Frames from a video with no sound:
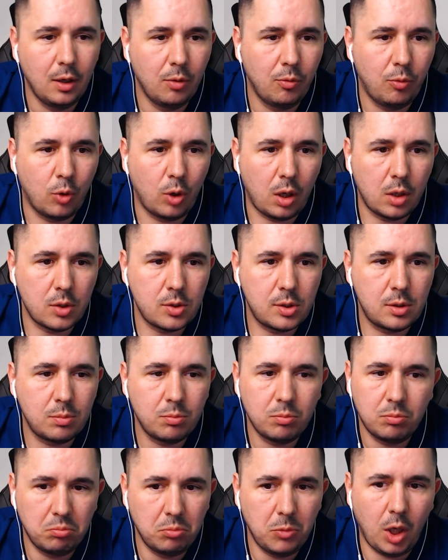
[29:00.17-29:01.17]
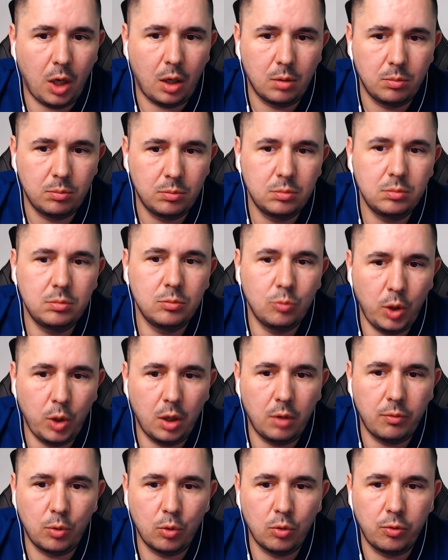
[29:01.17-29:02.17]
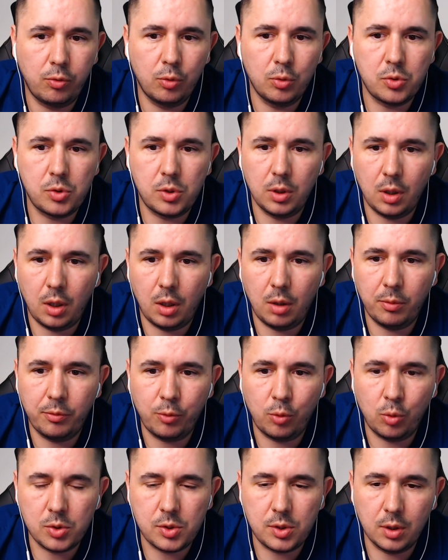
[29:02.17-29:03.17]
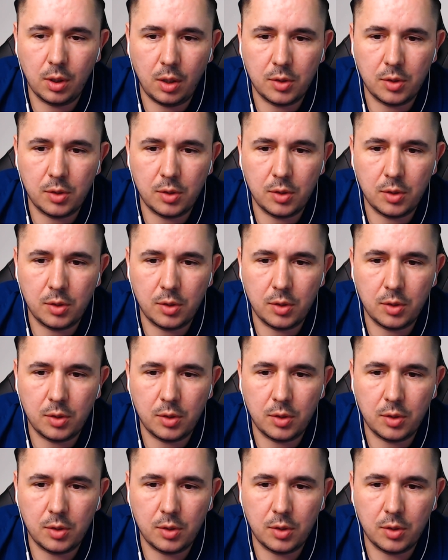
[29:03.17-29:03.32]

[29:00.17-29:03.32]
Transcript: For us, we have Rufus. Yeah, of course, the